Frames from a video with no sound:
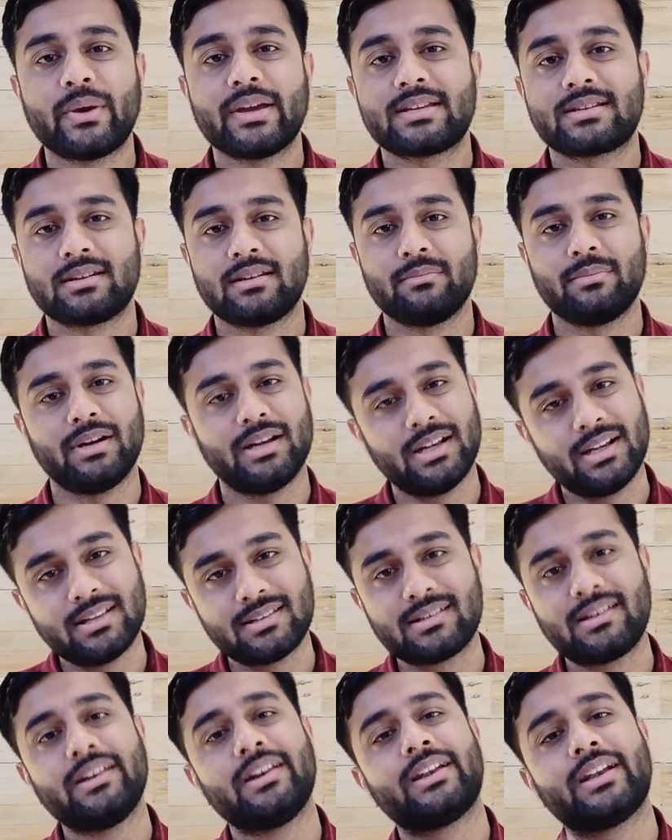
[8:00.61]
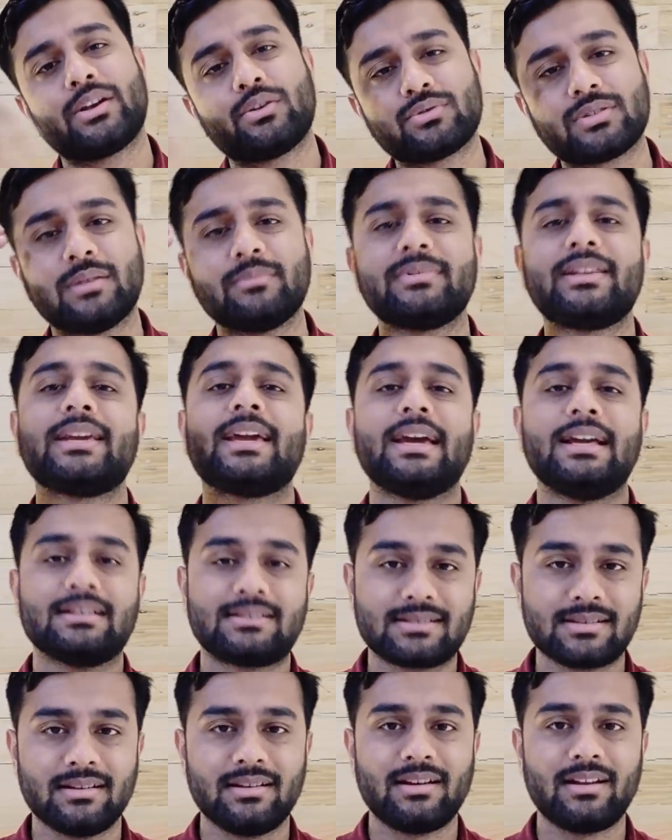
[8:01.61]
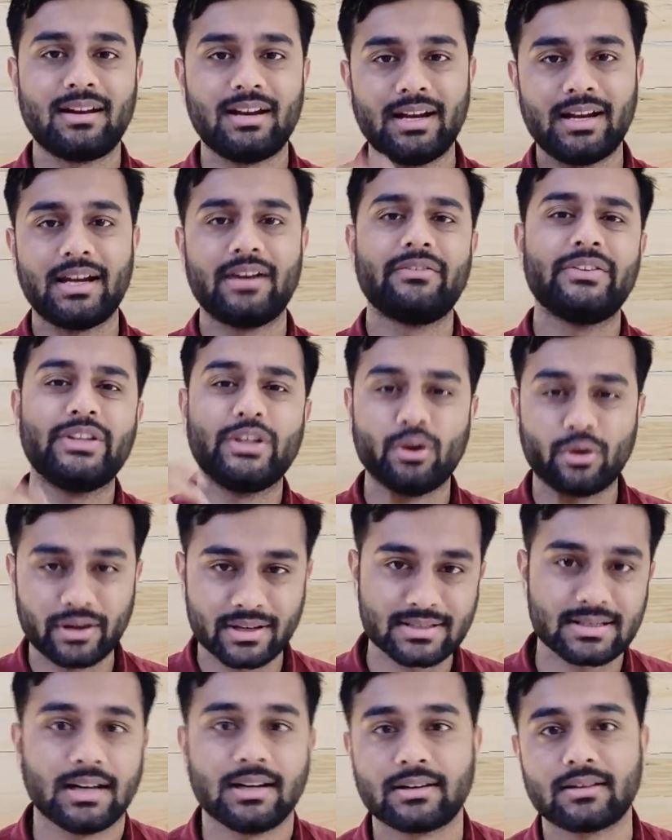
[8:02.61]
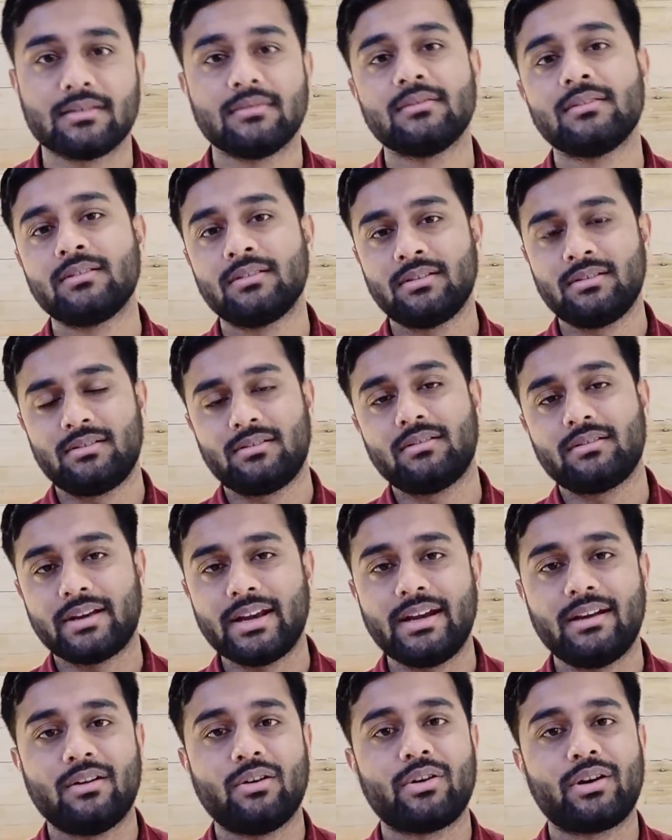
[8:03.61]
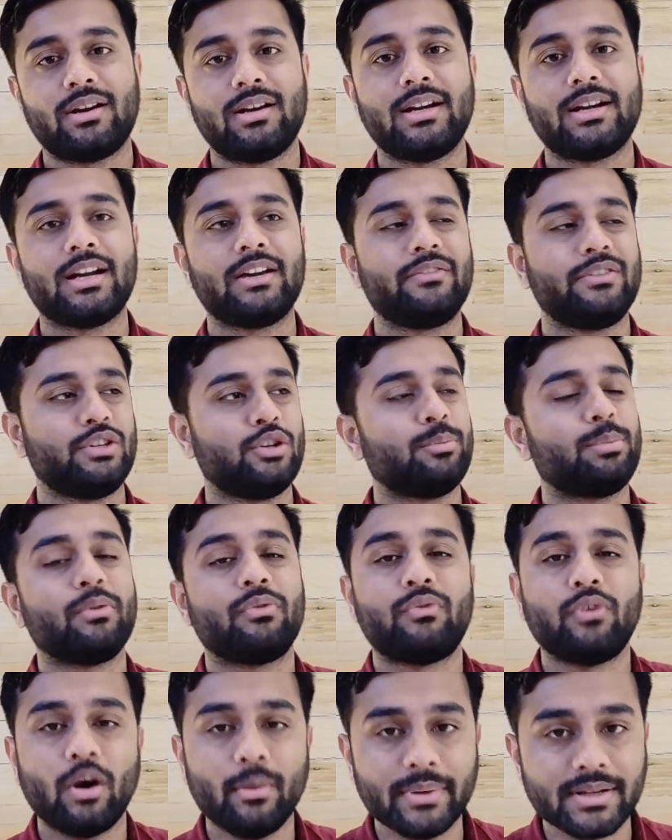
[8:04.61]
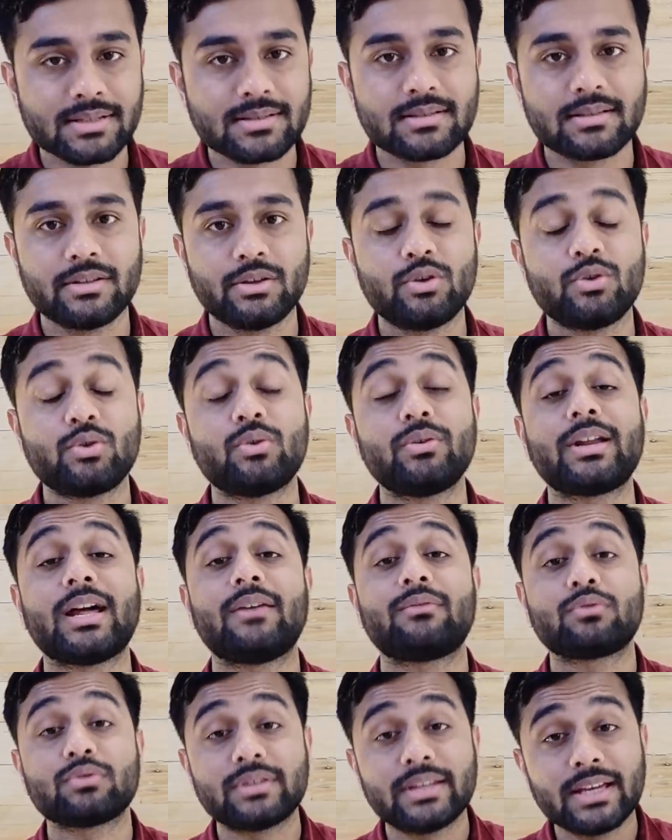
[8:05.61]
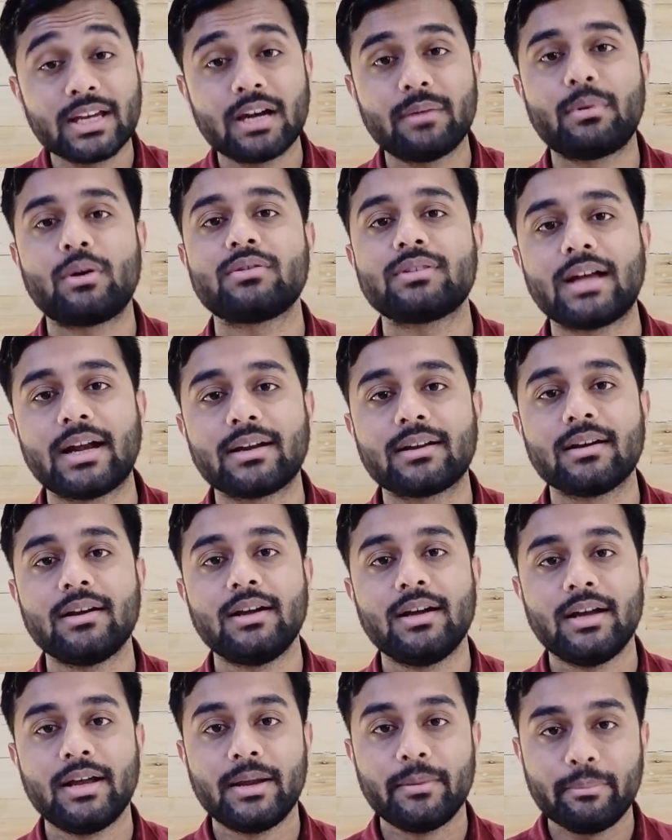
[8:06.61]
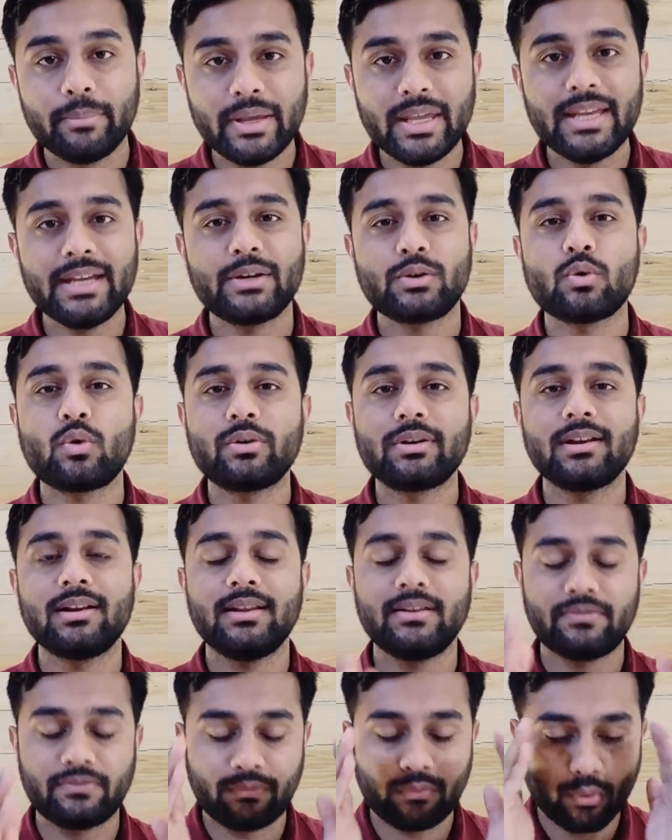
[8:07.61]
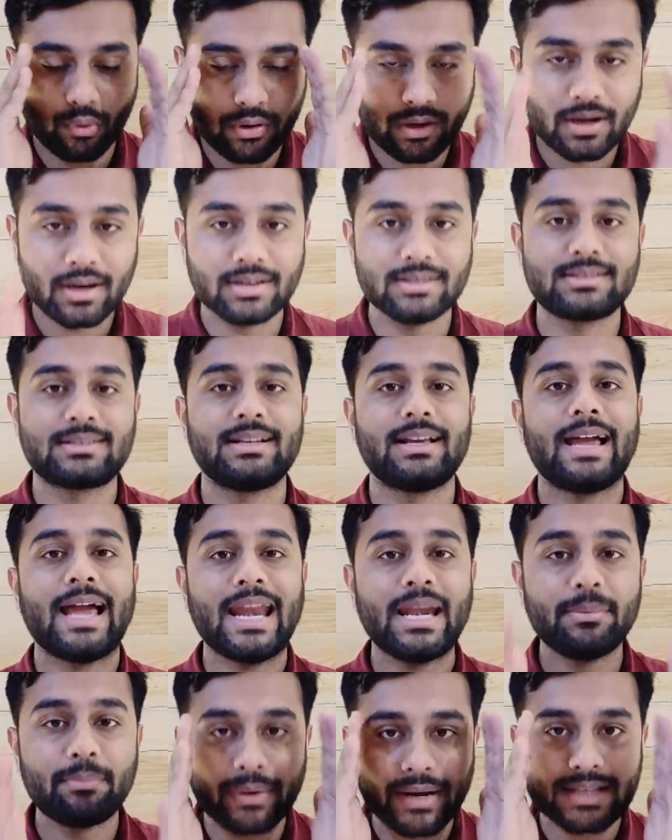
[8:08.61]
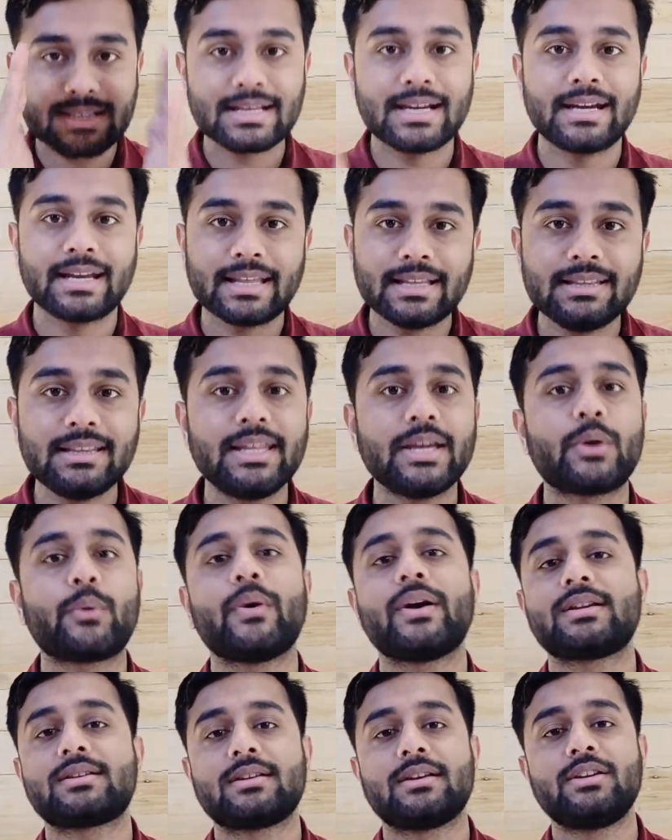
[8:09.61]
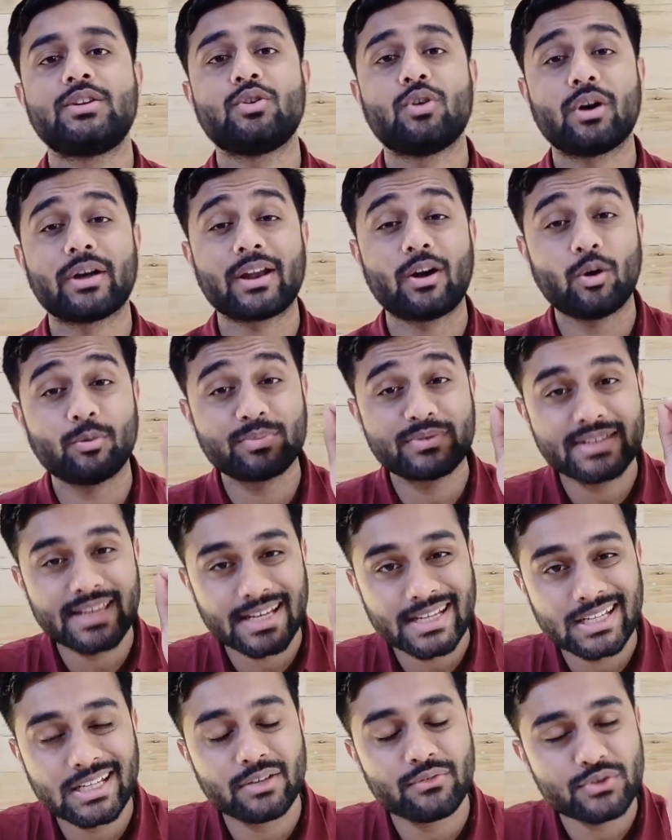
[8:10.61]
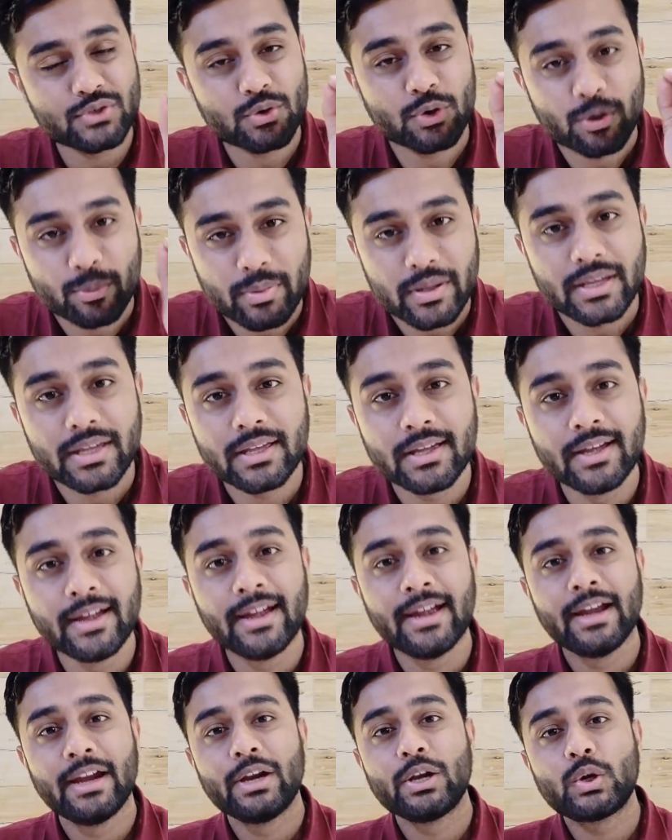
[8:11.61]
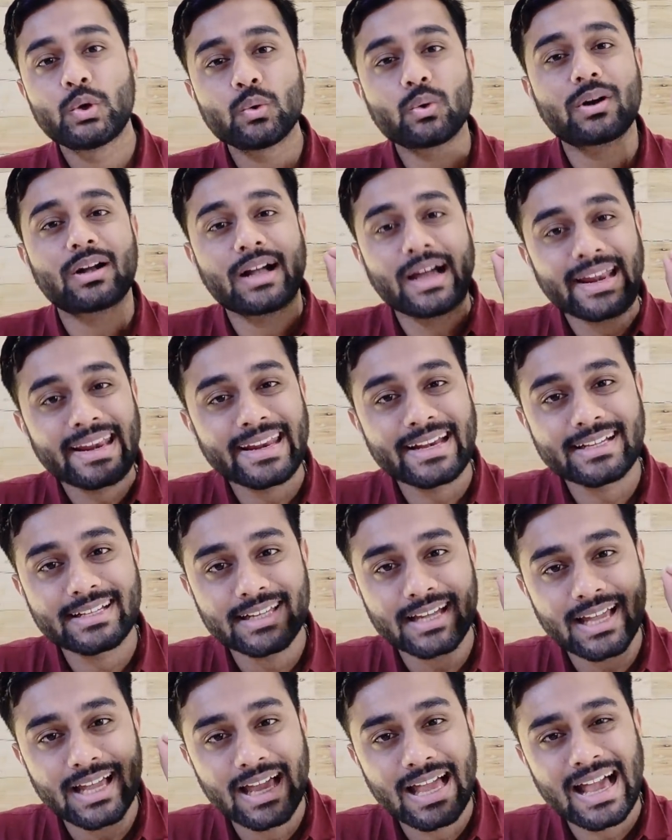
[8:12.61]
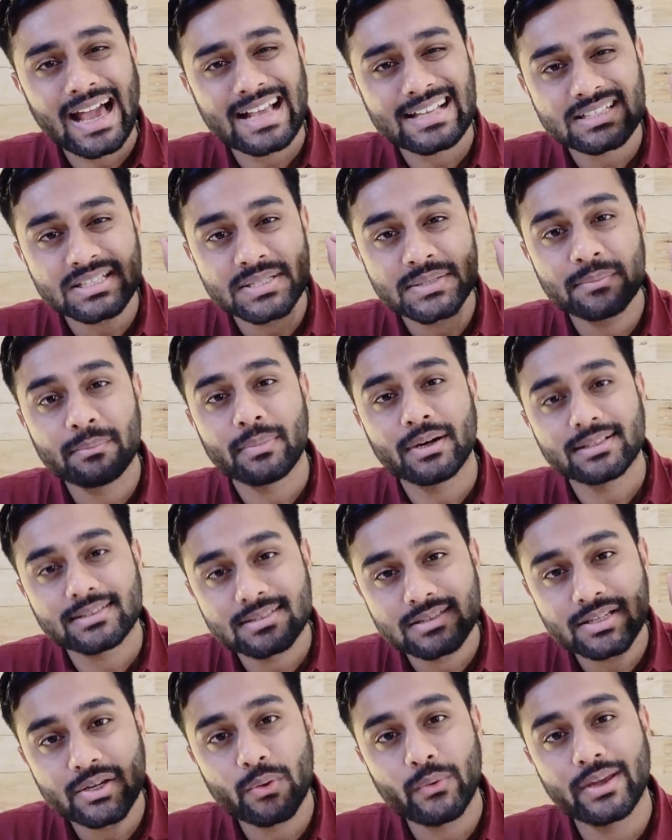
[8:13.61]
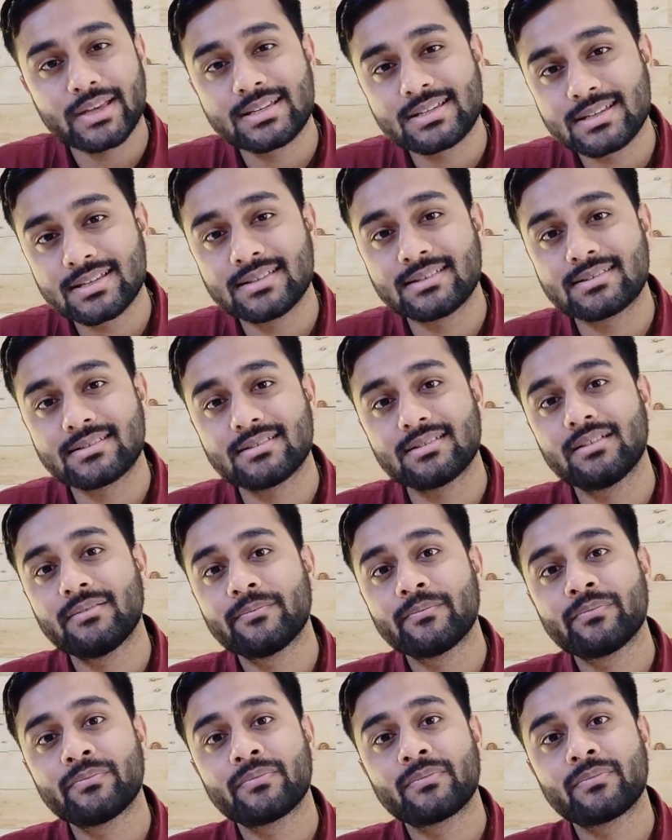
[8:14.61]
question, but it is related to something else, related with your result, right? Or related with your performance. You don't have to think about that. Be totally focused and present in the question. Your objective should be to correct as much questions